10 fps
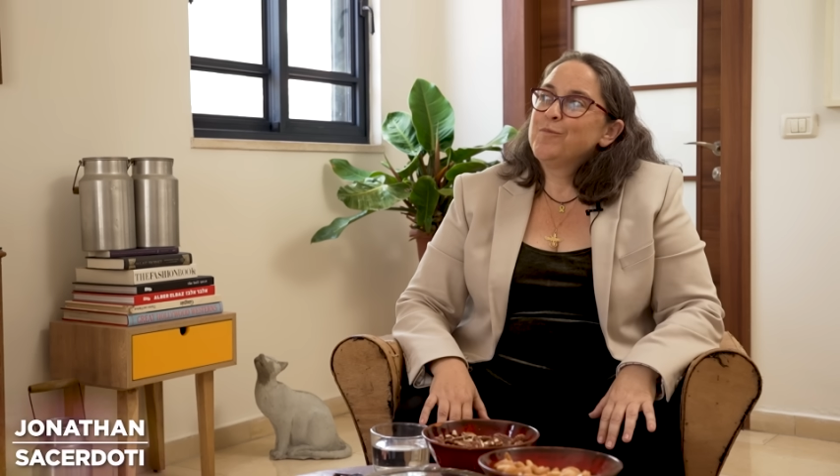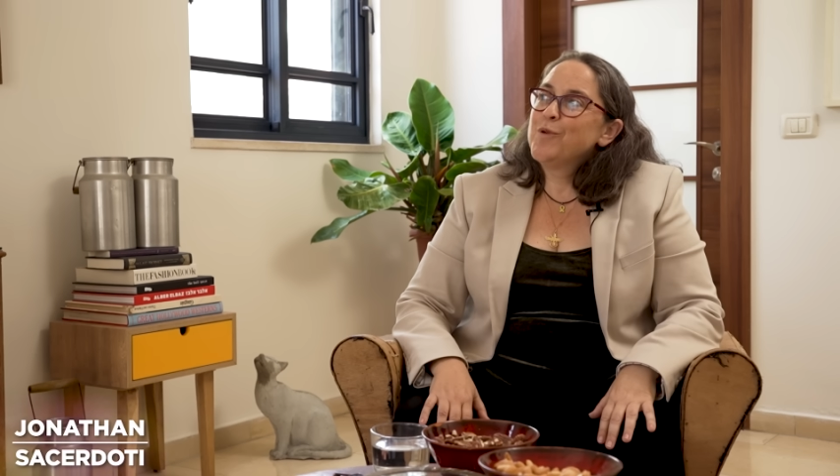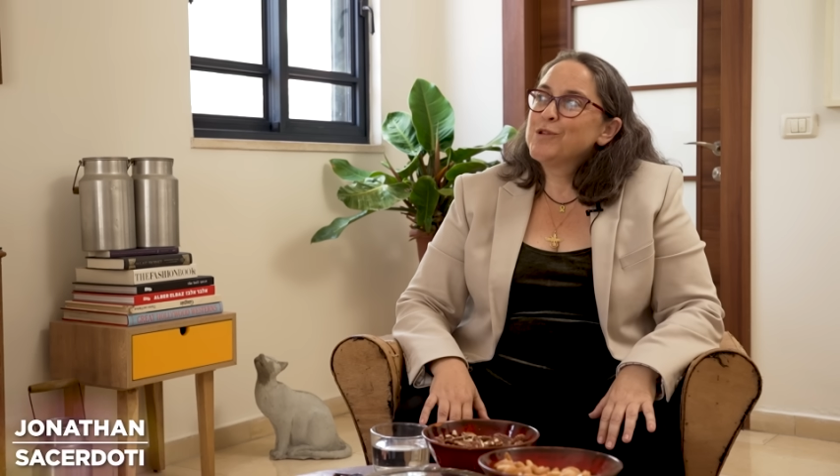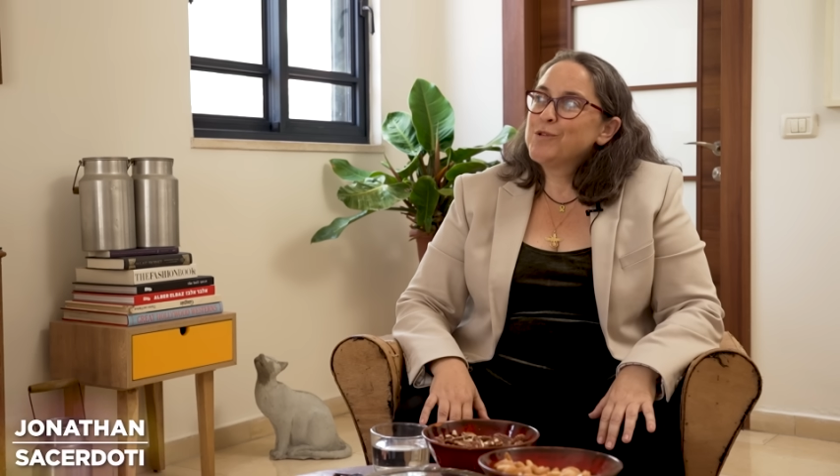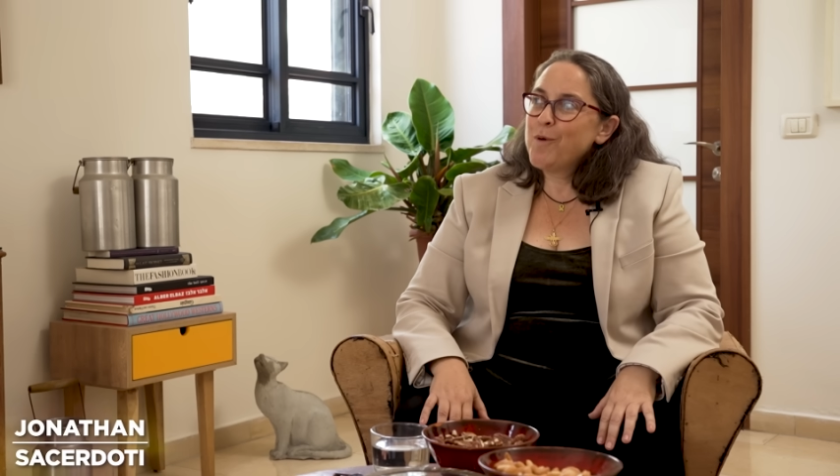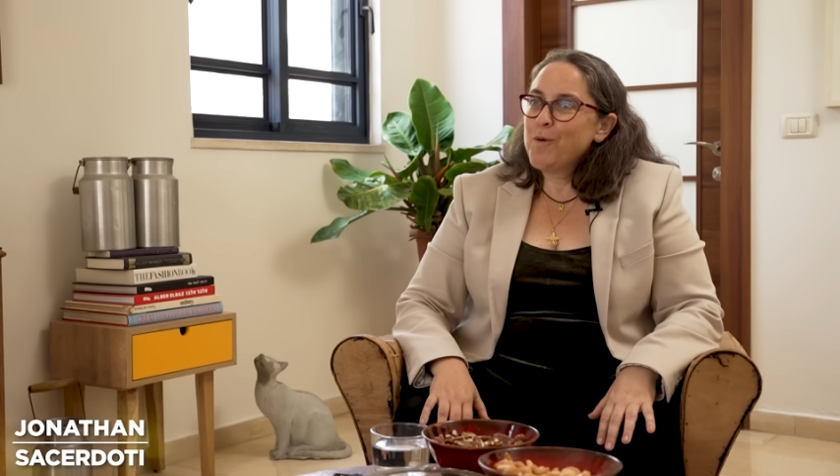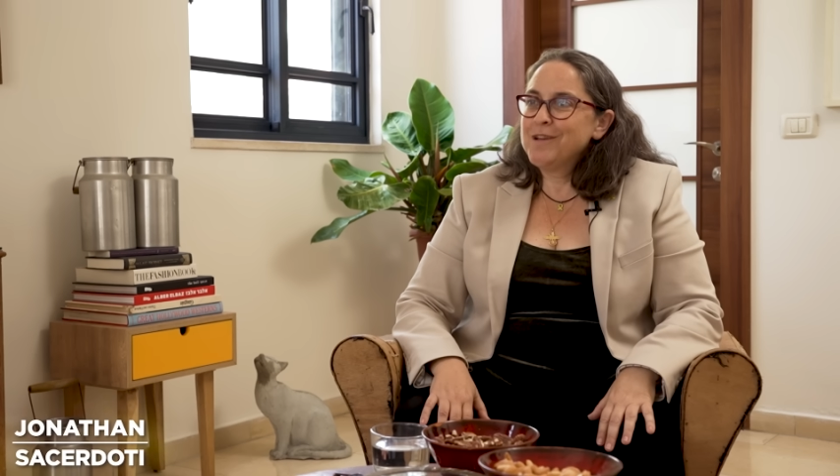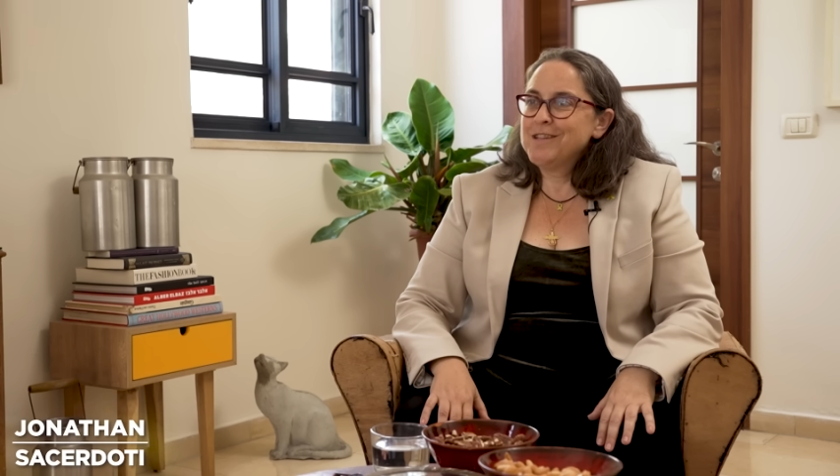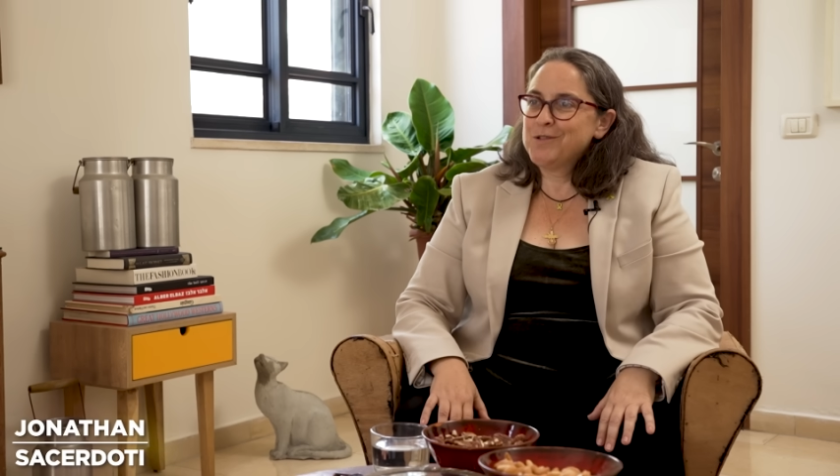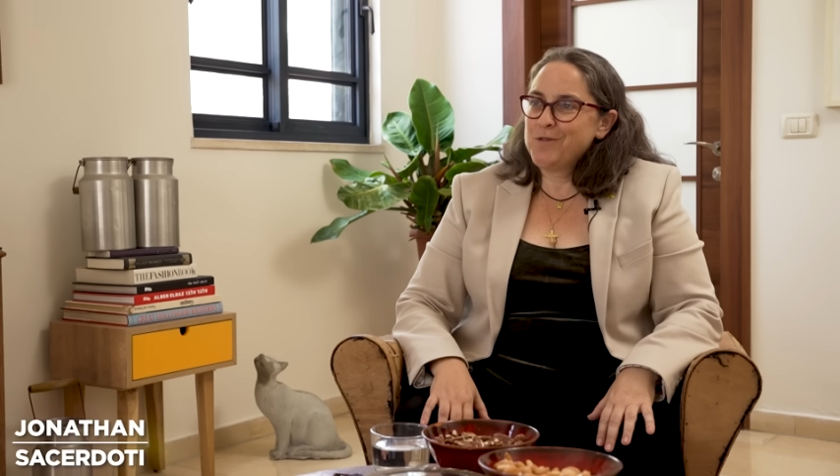postpone
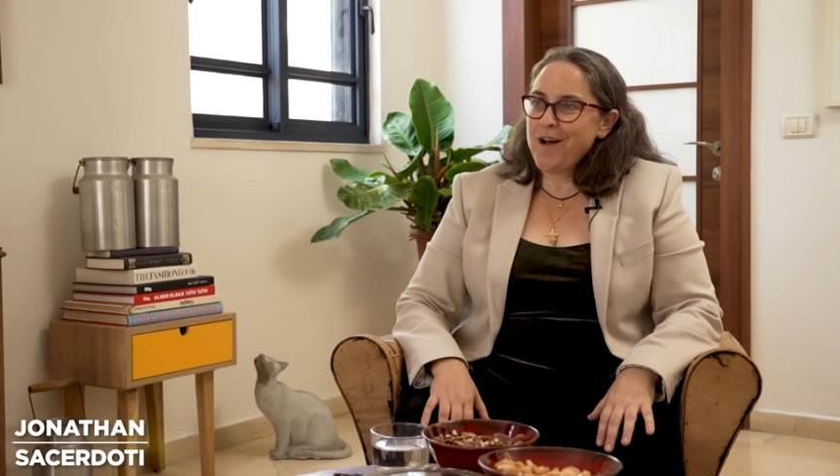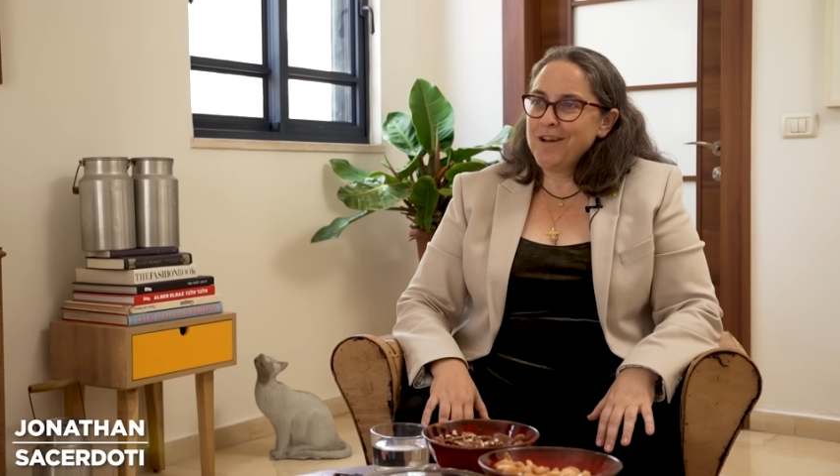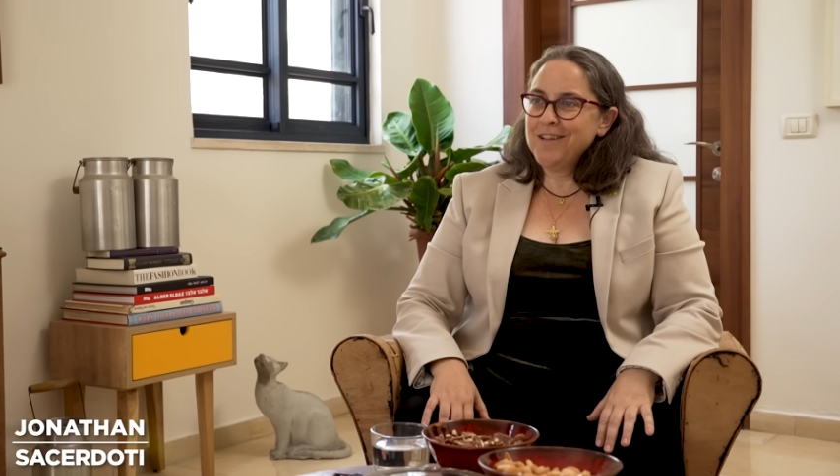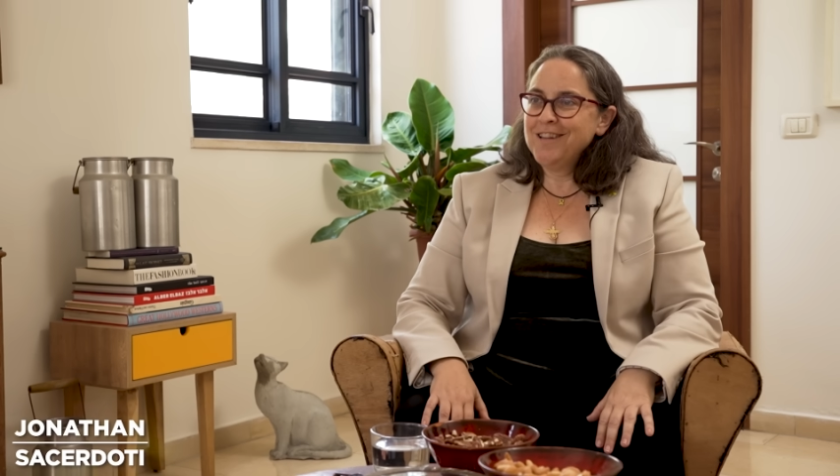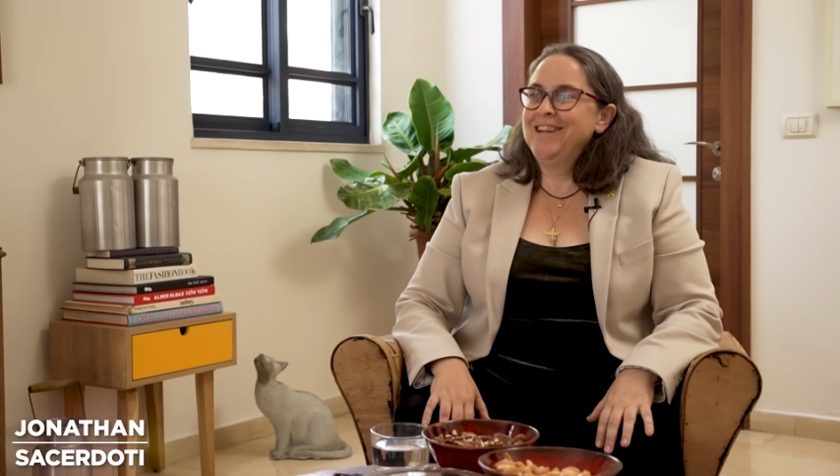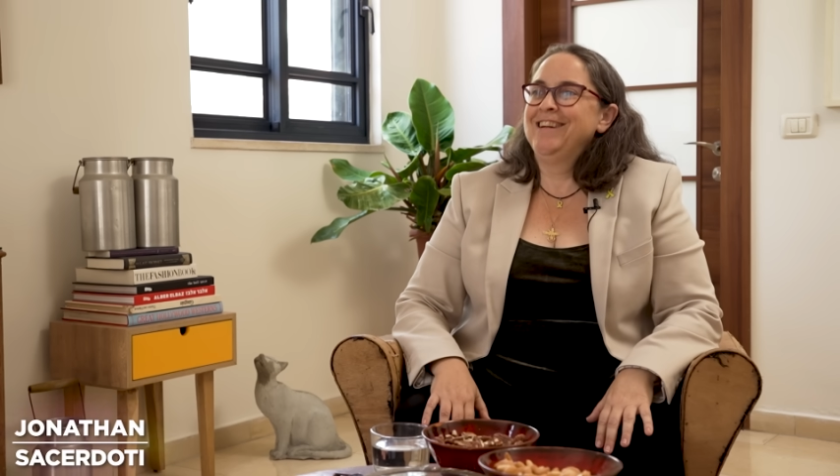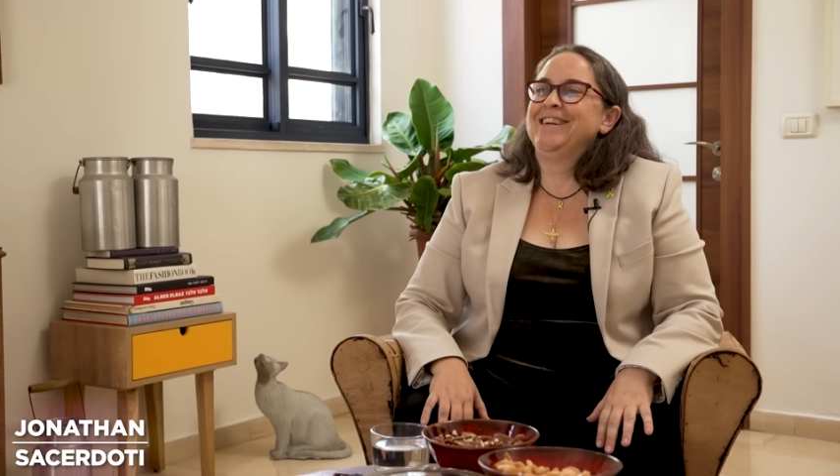his trial.